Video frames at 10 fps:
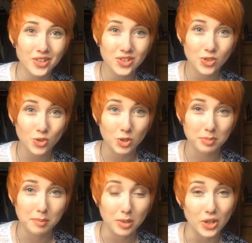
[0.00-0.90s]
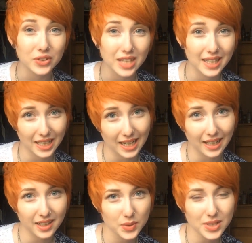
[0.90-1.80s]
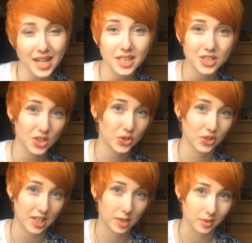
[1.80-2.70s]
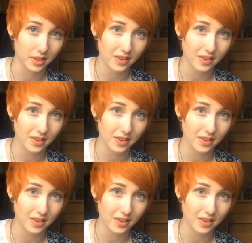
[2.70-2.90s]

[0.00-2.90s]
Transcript: strawberry blonde kind of hair. It's kind of gingery anyway.